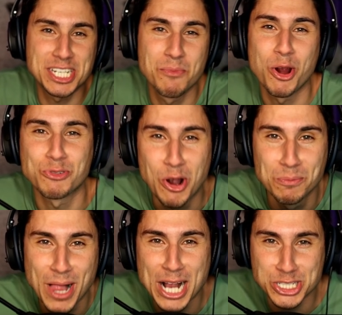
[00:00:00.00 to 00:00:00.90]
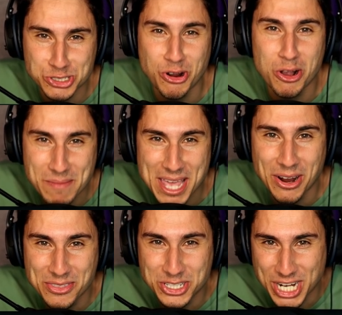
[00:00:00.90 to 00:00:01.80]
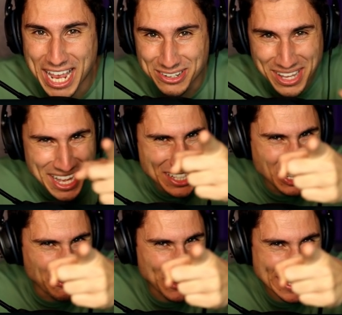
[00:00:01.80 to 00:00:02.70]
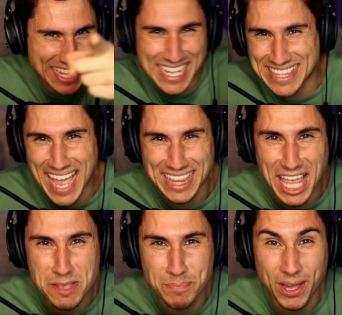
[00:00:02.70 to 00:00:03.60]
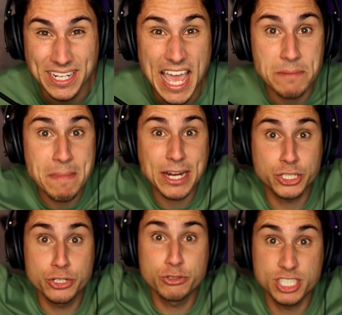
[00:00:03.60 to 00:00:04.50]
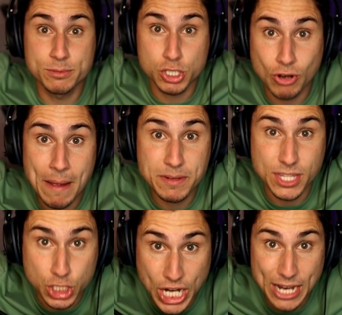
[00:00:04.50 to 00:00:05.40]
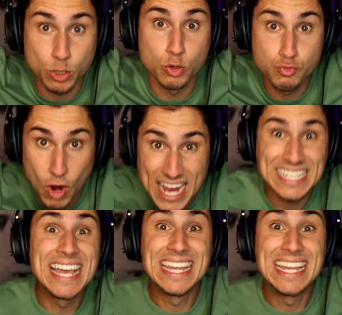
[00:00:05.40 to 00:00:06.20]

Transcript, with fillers: to see more Roblox Strongman on the channel, don't forget to hit that like button and make sure you subscribe to the channel right